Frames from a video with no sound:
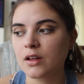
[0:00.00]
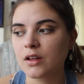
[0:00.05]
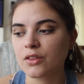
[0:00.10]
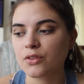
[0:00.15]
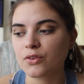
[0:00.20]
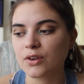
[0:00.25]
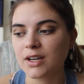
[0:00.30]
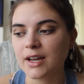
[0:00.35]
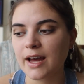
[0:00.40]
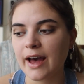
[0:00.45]

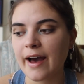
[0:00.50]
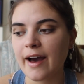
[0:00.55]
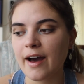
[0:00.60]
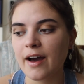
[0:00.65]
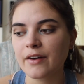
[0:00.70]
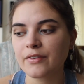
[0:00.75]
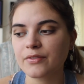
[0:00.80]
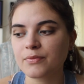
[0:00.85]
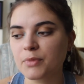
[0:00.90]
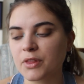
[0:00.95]

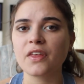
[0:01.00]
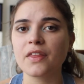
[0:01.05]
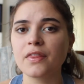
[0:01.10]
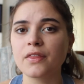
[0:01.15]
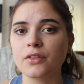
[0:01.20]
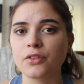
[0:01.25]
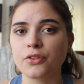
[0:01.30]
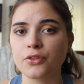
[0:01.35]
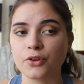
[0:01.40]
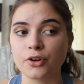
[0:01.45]
3.5. But
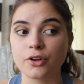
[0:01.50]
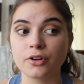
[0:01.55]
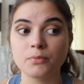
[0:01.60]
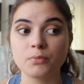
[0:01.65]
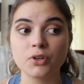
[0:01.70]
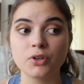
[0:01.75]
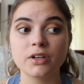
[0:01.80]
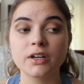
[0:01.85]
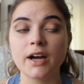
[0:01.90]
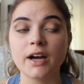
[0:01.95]
then the third
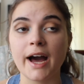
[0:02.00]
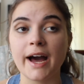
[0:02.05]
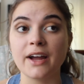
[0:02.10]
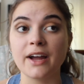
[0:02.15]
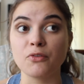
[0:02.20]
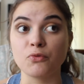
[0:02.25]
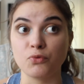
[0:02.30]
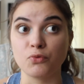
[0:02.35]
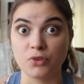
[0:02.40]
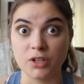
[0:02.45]
book, I
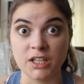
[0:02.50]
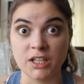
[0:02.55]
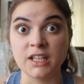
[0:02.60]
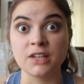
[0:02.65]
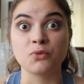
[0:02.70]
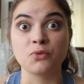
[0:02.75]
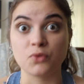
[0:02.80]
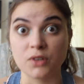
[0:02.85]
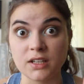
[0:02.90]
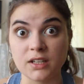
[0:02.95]

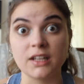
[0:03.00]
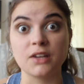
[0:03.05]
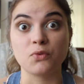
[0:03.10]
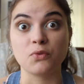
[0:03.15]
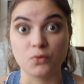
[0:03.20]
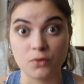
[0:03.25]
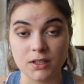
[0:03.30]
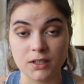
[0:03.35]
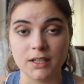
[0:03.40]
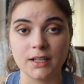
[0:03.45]
really, really,
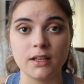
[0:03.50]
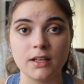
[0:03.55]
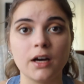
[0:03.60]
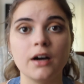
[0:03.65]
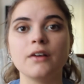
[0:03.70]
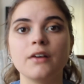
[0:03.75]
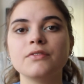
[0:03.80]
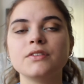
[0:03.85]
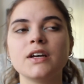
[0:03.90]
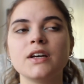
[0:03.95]
really
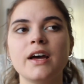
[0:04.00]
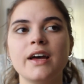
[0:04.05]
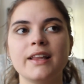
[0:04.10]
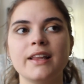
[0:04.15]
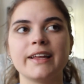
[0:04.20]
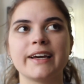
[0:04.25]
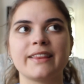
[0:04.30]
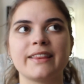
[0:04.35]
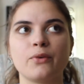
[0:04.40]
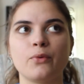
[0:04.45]
loved.
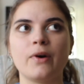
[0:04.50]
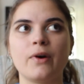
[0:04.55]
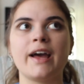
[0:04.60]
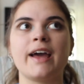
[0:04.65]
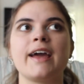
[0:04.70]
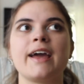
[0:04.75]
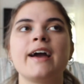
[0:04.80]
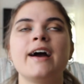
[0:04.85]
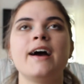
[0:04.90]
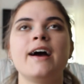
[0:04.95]
Like the
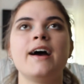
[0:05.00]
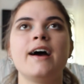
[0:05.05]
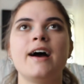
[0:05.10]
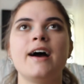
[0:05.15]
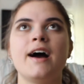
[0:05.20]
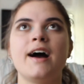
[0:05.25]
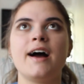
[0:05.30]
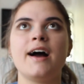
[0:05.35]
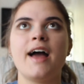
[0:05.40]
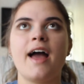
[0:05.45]
way
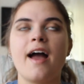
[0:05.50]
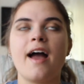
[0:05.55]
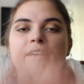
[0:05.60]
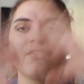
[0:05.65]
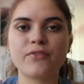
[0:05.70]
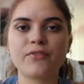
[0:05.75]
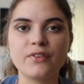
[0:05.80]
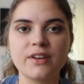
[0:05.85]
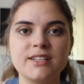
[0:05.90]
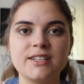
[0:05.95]

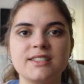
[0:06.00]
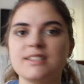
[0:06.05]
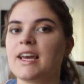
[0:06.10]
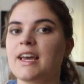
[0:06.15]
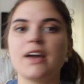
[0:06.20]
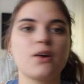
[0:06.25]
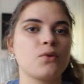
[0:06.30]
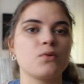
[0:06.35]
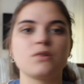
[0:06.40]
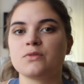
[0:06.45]
every
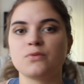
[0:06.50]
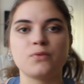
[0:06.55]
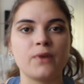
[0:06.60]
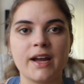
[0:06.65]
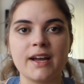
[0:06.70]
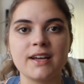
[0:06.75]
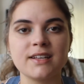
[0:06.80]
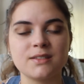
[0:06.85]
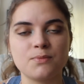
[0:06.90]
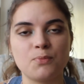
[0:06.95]
stake was
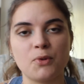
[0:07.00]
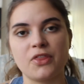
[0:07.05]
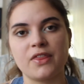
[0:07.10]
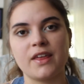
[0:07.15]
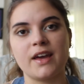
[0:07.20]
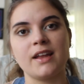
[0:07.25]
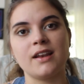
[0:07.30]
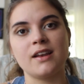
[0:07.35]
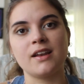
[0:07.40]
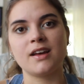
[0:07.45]
raised, but
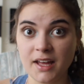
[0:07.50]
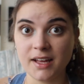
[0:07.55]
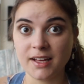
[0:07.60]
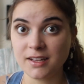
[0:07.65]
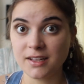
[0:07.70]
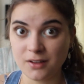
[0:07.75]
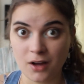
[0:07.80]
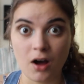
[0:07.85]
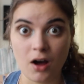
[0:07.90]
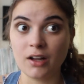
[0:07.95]
then
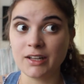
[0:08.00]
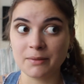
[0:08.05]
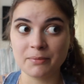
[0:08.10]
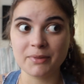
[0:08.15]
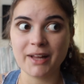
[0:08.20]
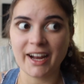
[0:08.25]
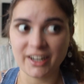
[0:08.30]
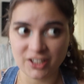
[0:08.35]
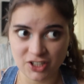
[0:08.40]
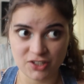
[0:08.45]
Holly
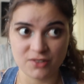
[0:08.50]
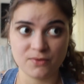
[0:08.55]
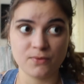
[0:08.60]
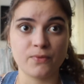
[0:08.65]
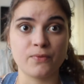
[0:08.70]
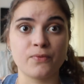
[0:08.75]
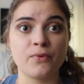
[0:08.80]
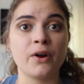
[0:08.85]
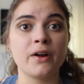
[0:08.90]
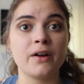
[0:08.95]
Black just
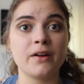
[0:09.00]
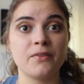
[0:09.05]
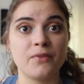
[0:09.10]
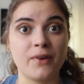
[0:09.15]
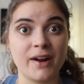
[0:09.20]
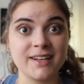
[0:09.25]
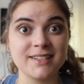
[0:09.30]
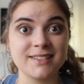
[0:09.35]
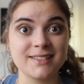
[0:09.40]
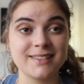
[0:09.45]

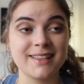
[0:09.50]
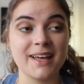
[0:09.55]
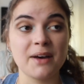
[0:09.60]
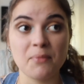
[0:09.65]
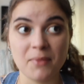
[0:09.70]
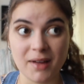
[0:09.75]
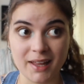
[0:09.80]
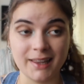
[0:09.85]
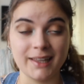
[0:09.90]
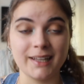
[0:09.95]
raised
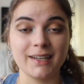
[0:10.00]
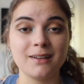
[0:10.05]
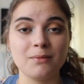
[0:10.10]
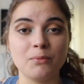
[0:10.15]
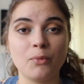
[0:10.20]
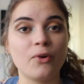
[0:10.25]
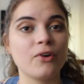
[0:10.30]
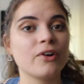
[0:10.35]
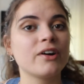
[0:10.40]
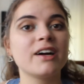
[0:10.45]
them a little
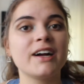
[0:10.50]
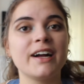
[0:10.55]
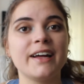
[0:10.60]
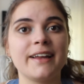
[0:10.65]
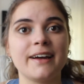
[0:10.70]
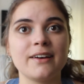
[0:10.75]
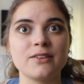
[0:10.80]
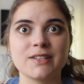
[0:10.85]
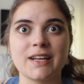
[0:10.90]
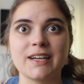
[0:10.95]
more,
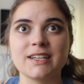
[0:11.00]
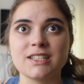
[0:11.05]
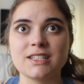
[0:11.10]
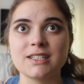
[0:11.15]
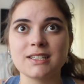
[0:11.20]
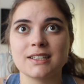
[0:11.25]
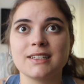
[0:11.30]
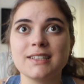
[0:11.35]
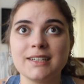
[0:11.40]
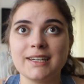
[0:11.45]
and I was like, just